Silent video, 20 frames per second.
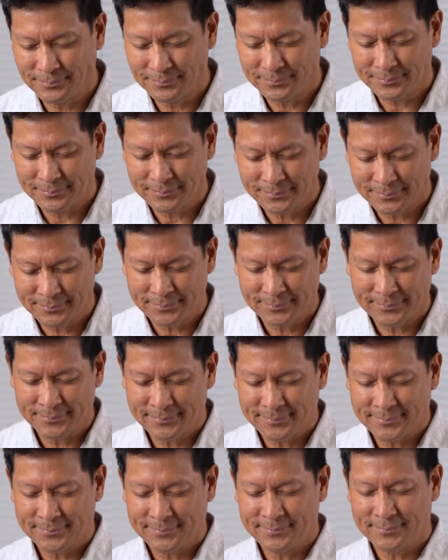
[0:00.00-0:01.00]

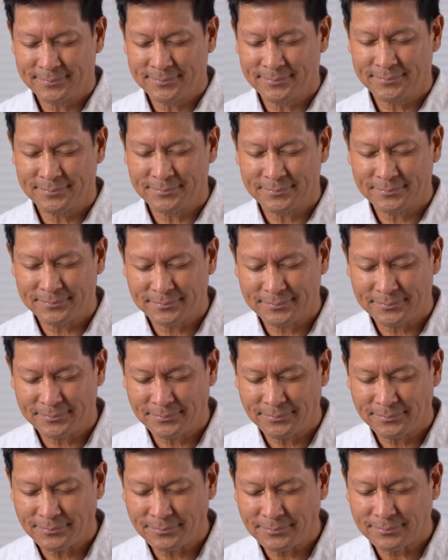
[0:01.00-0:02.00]

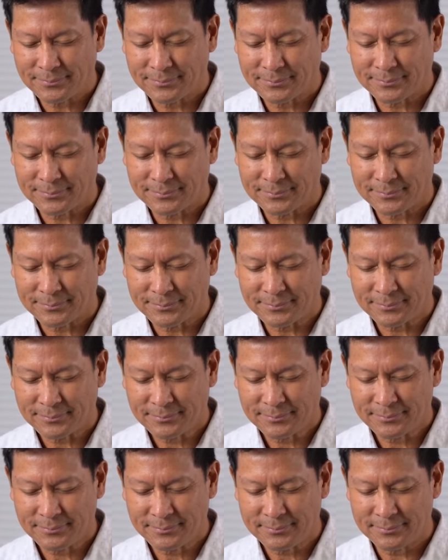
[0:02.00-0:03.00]

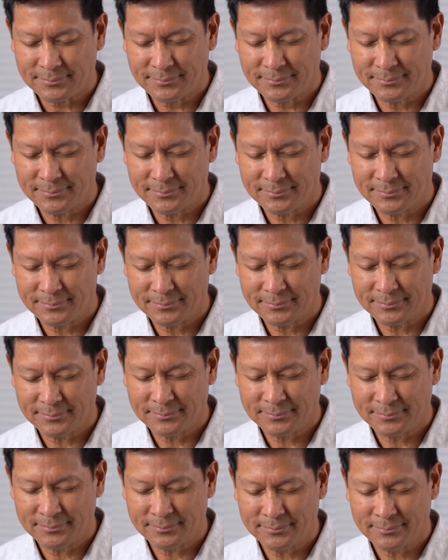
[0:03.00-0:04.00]

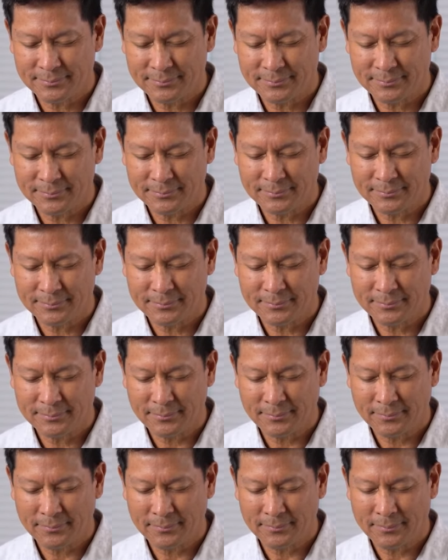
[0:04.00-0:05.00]

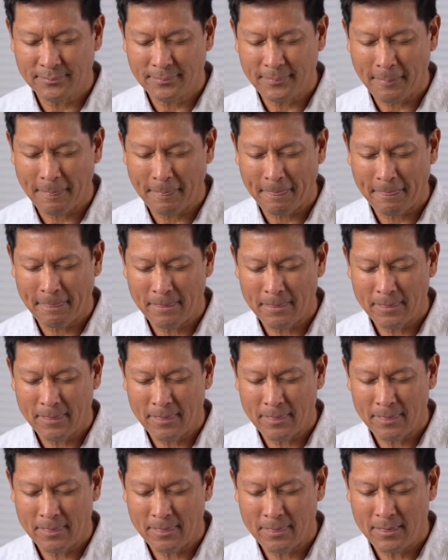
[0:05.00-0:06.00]

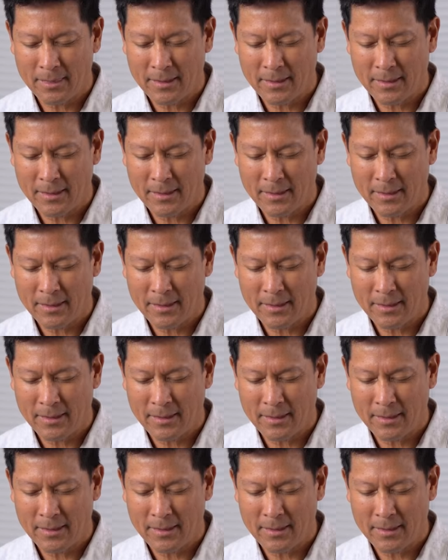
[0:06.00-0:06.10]
(no one is talking)